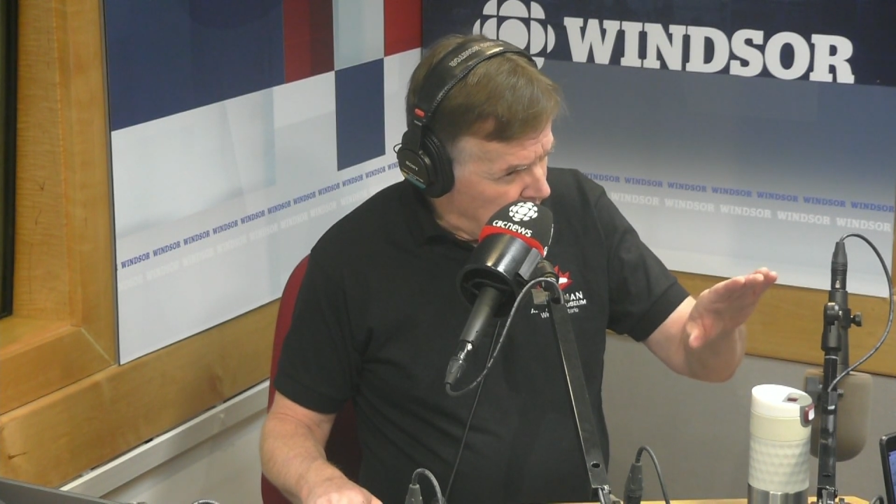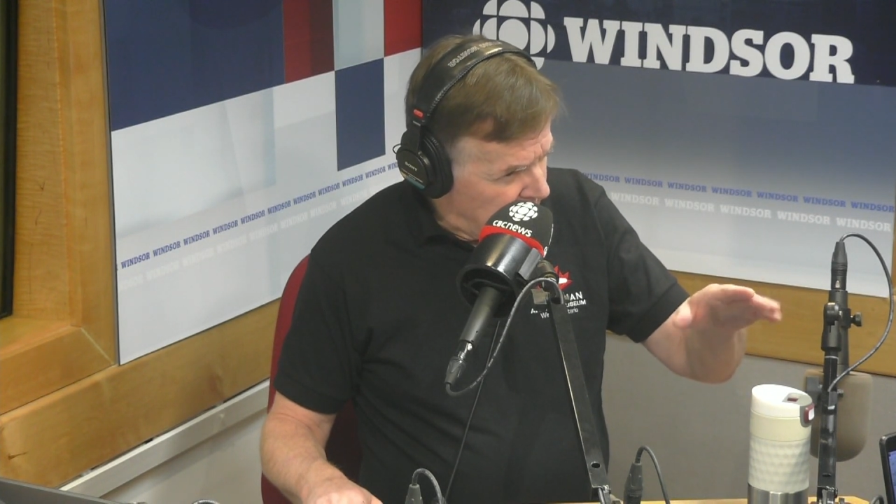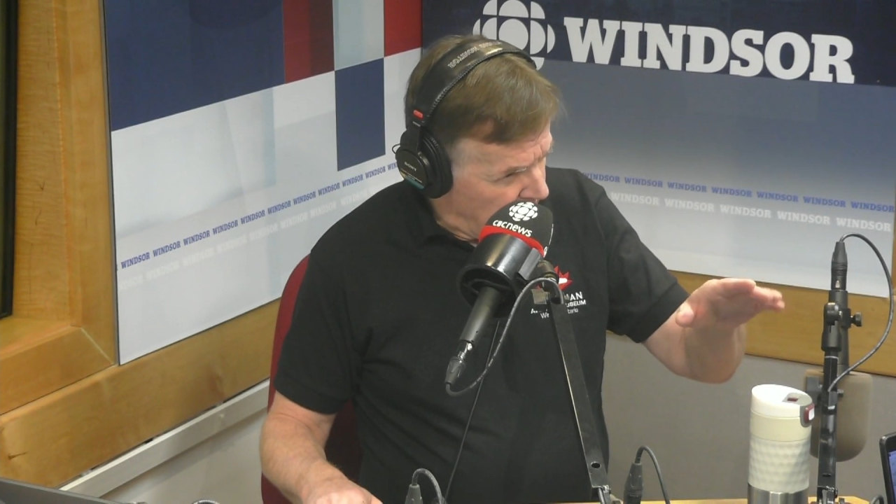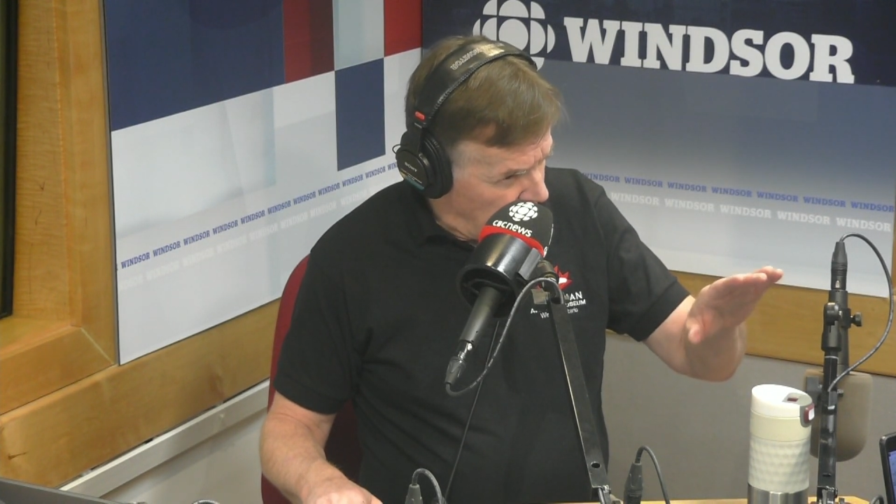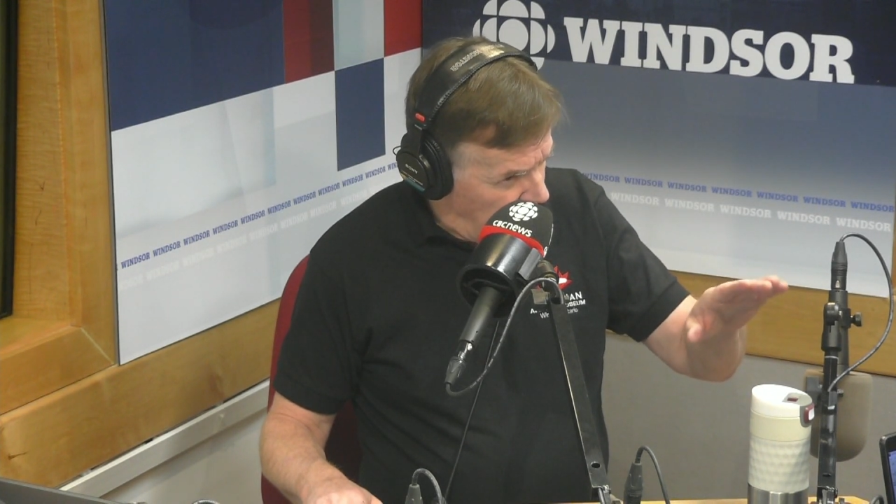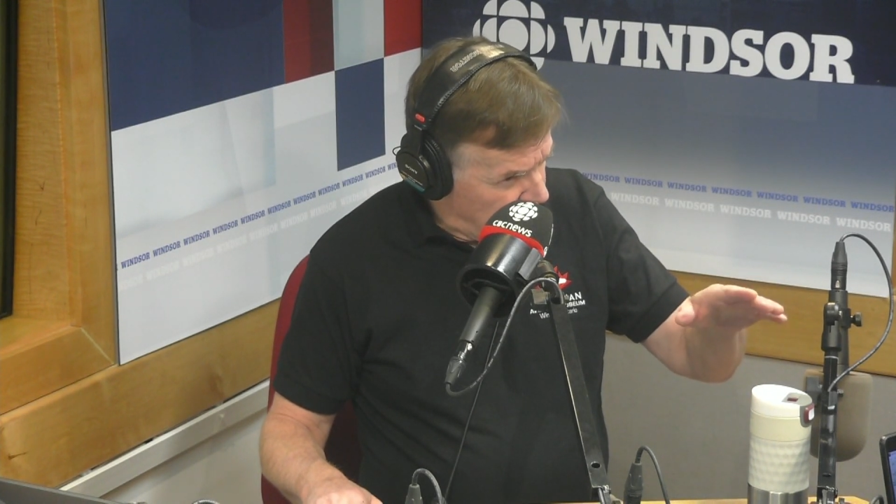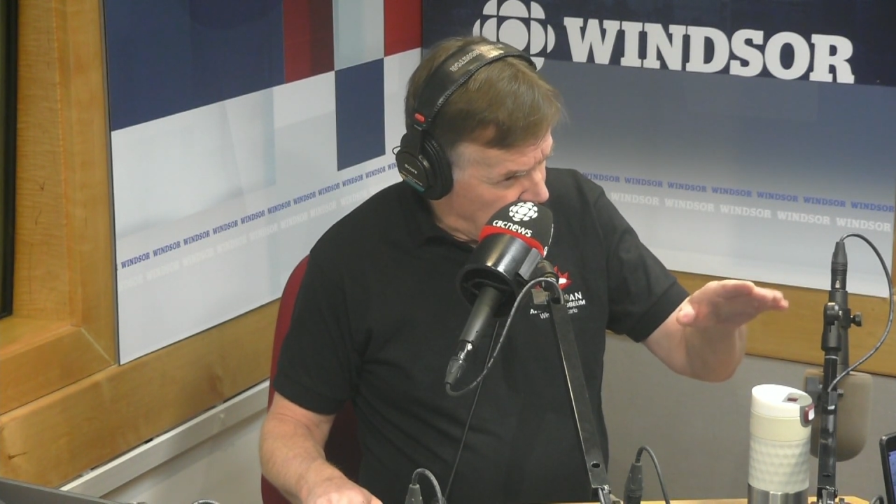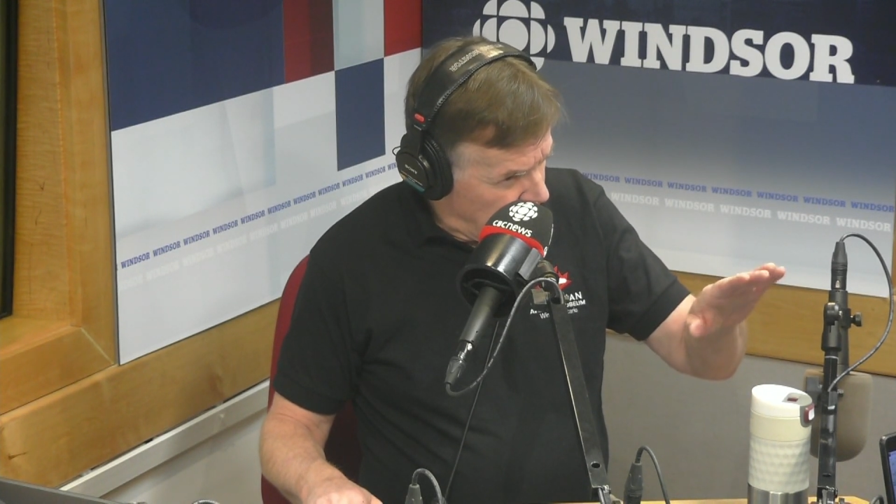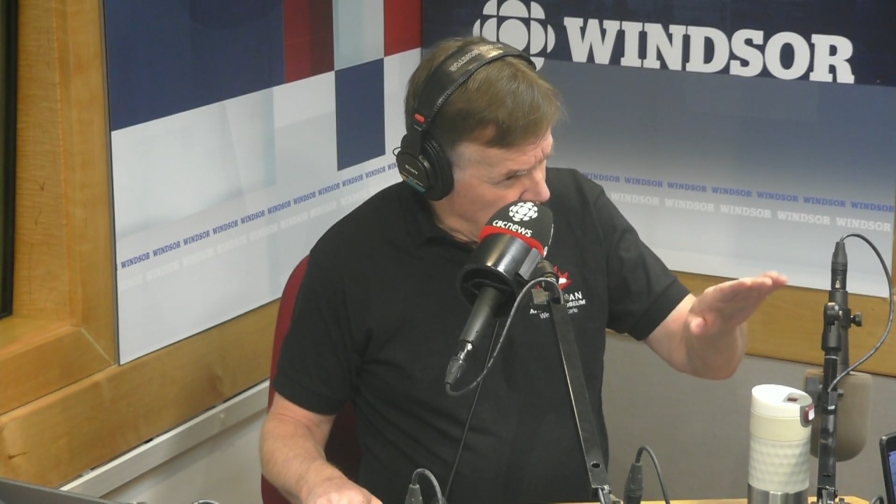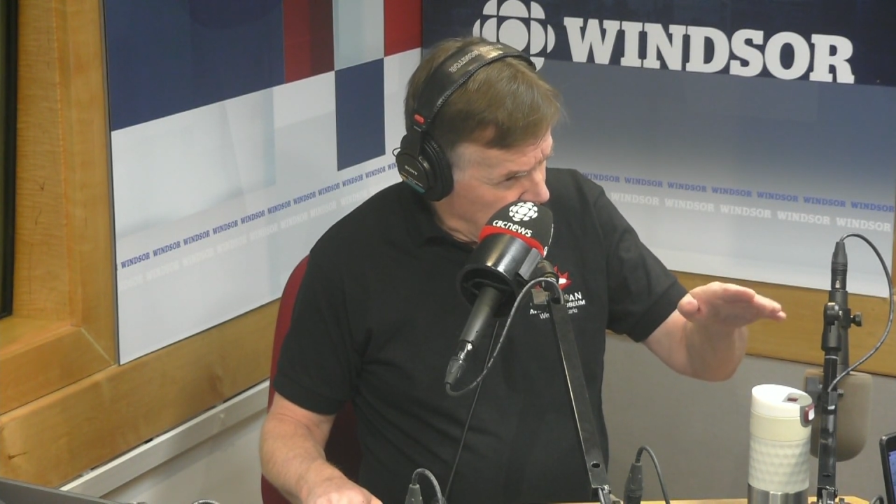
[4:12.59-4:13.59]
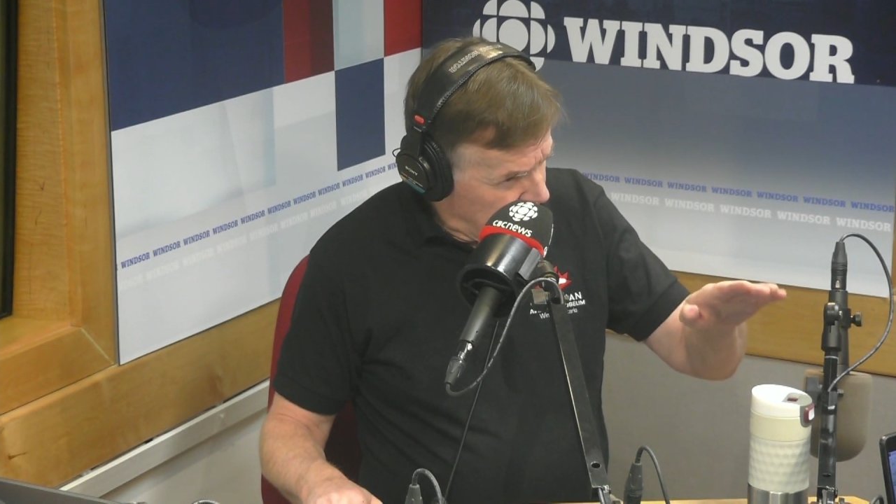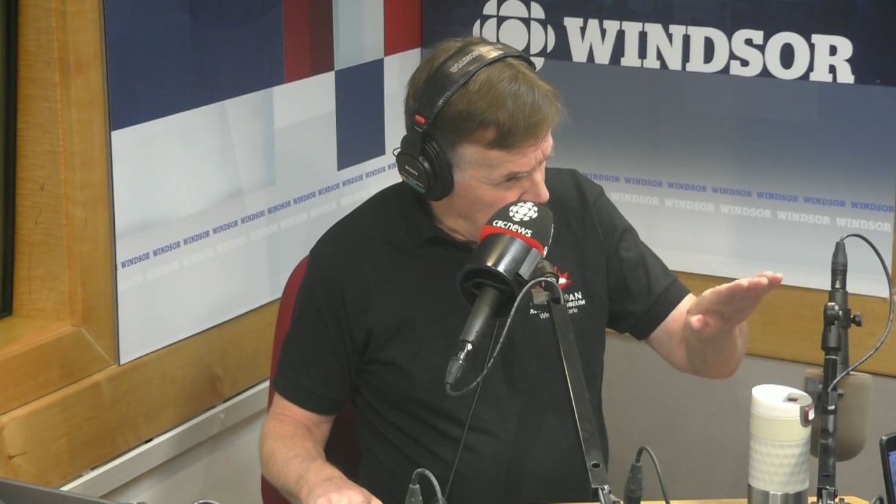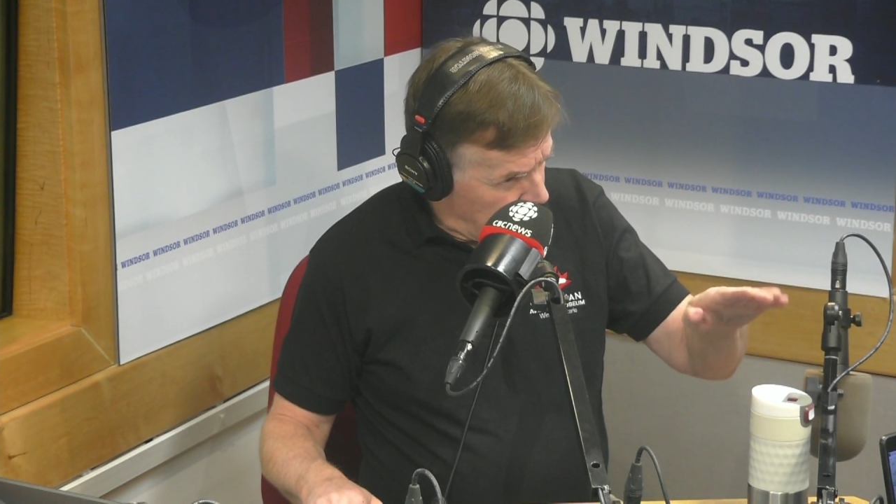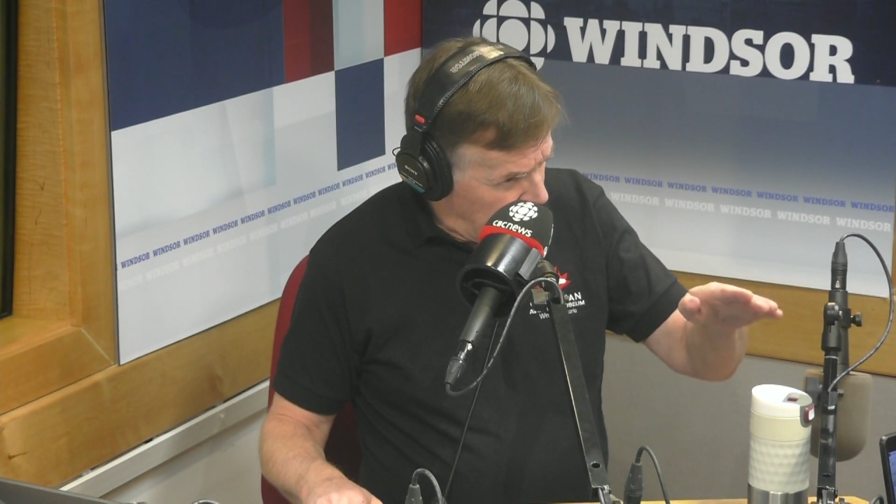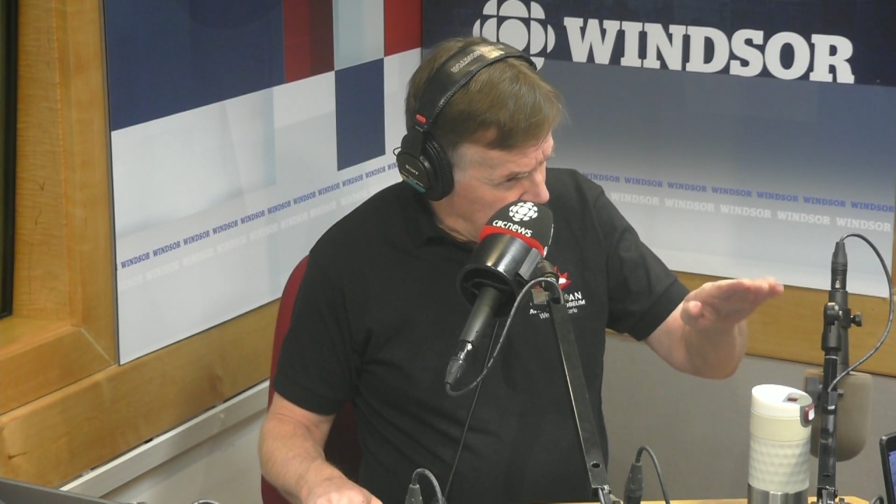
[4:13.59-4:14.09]
meteorological
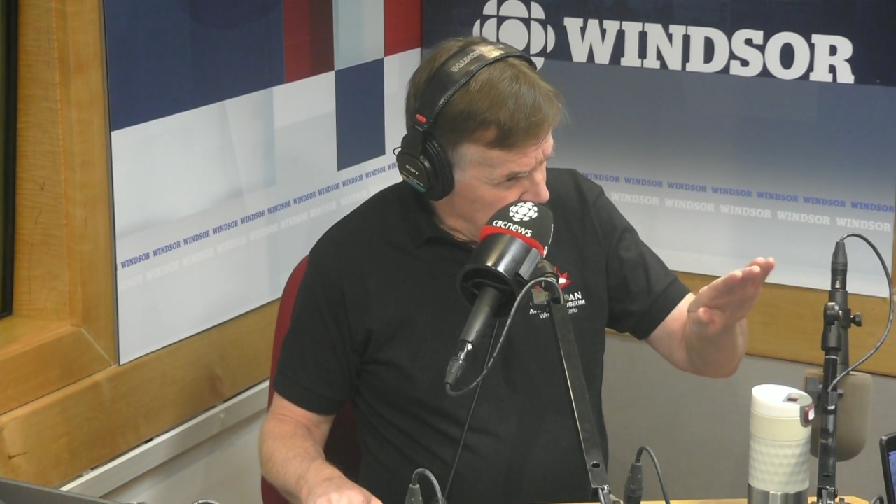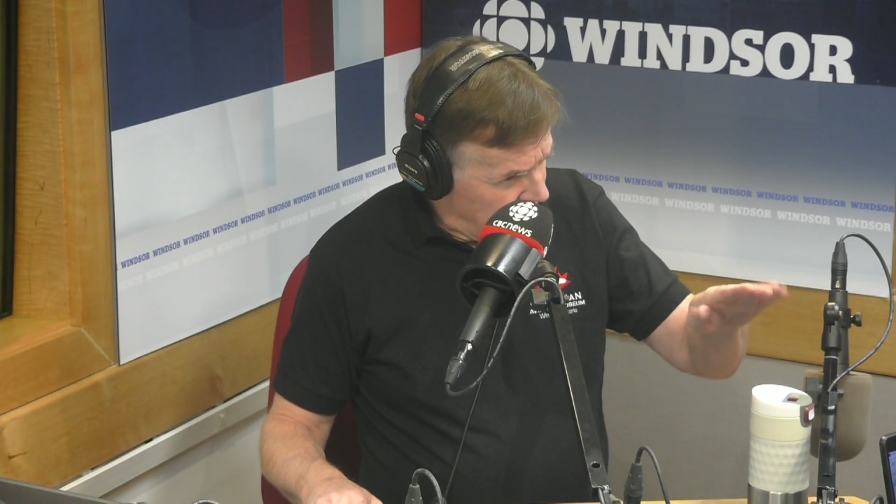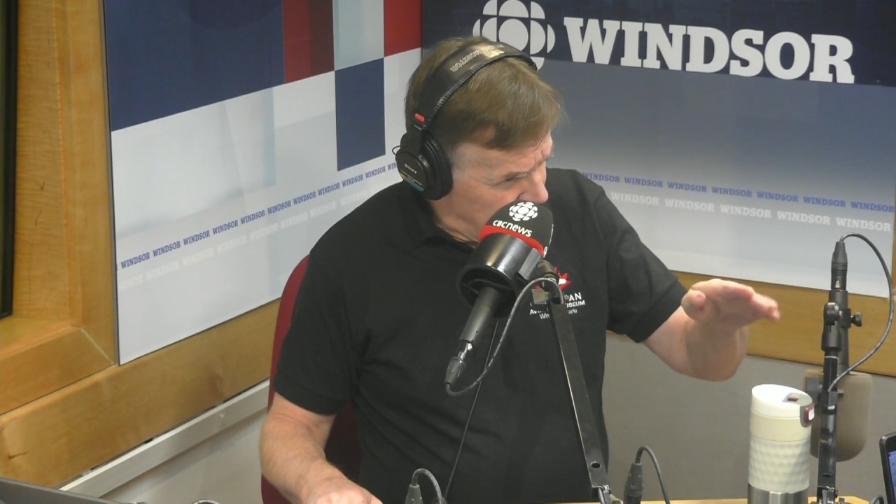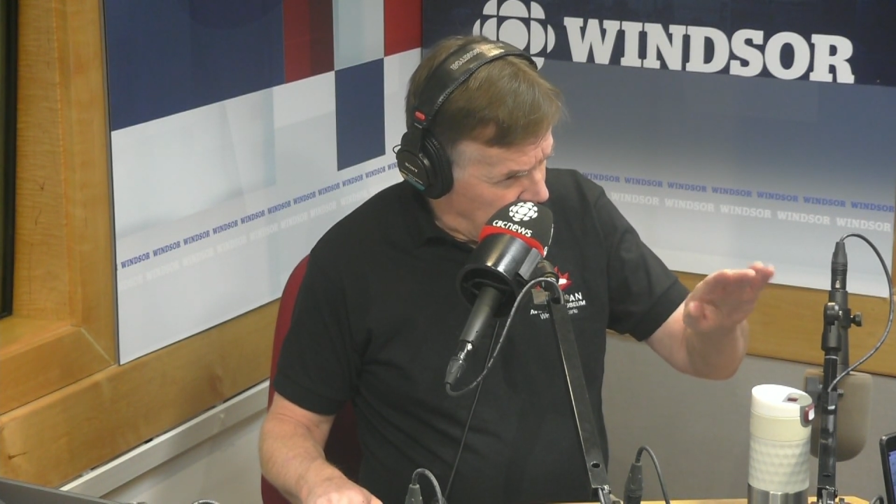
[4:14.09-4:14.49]
airplanes.